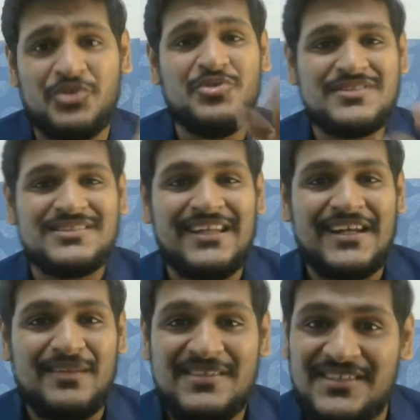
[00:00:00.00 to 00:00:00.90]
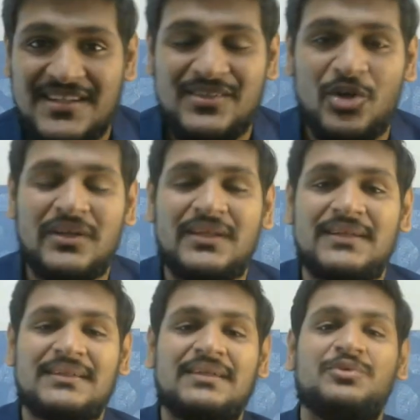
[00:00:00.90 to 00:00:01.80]
to little bit search down to
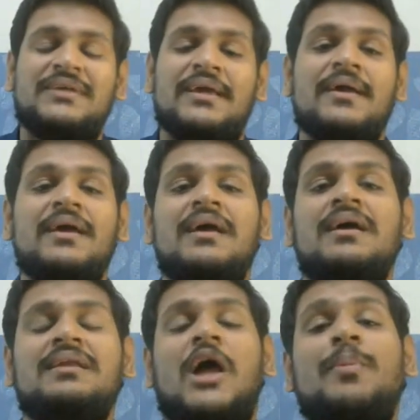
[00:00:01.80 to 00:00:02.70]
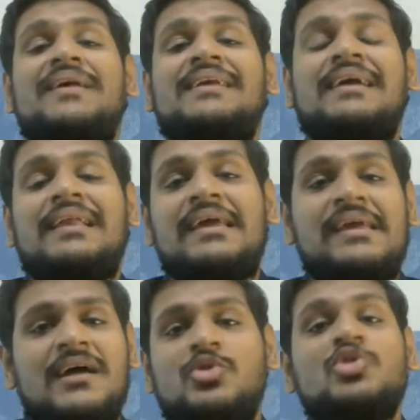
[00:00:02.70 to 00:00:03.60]
things see now basically
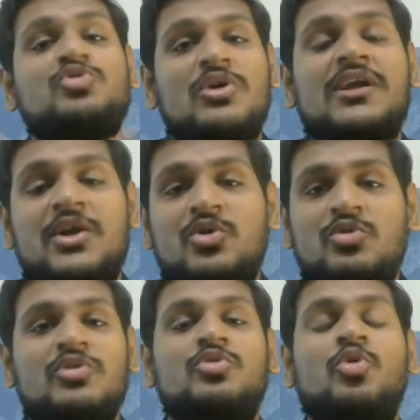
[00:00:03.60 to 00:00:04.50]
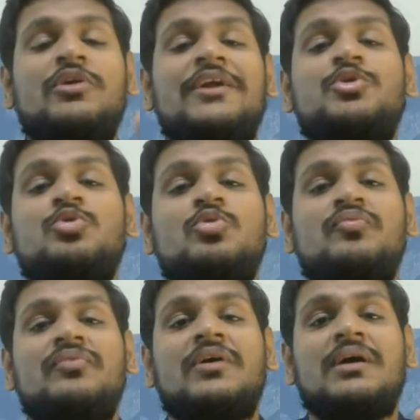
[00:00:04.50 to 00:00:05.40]
here those who are new no need to
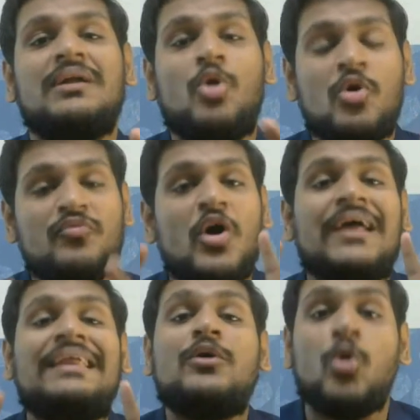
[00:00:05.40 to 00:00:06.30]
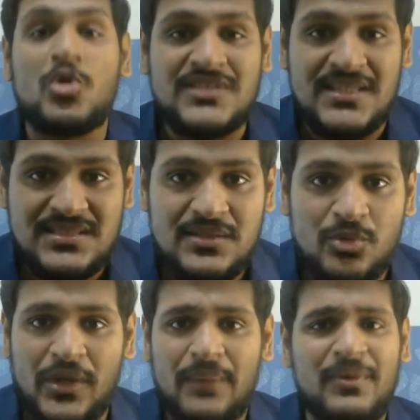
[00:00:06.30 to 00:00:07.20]
go for any courses
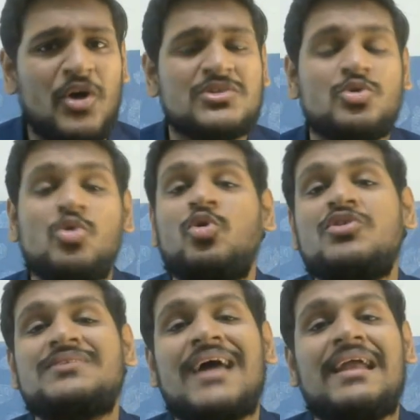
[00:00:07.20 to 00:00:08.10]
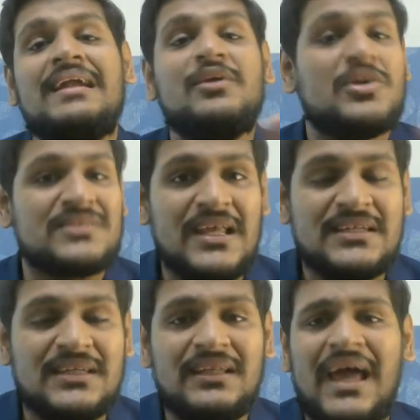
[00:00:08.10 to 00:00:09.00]
okay because no course guarantee your
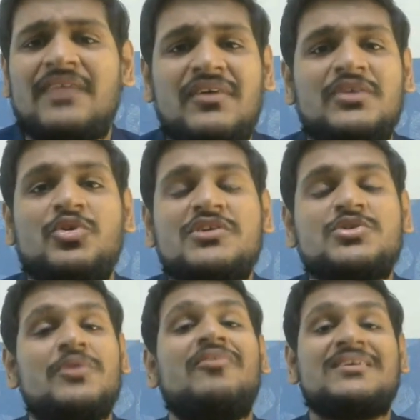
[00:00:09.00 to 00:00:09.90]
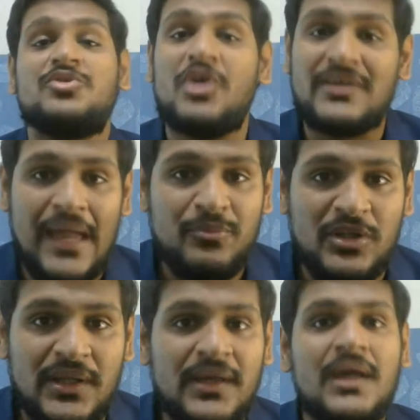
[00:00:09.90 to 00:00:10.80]
selection and with course you will waste your time
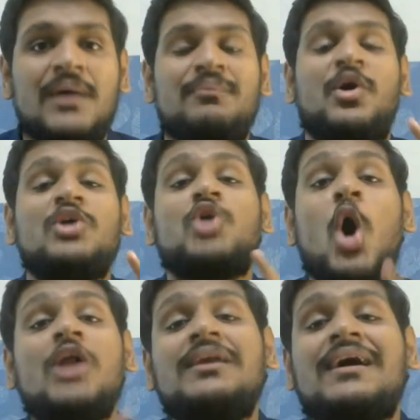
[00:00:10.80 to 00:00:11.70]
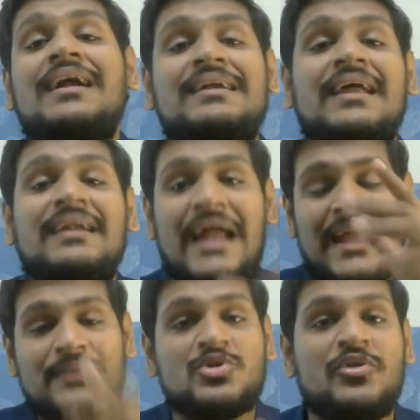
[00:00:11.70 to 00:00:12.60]
only because all the content that
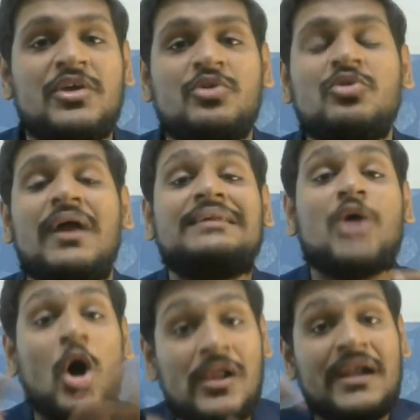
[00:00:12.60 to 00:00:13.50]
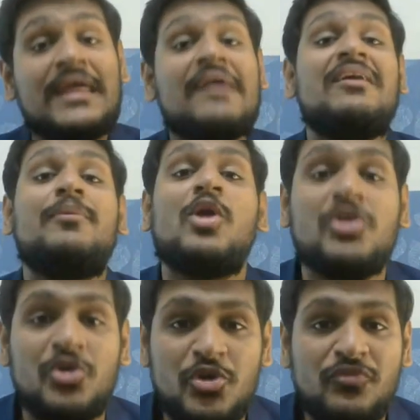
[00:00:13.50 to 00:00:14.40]
i'm showing you it's already available on
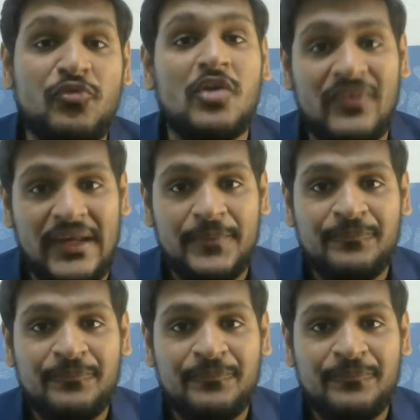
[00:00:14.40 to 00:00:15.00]
youtube for free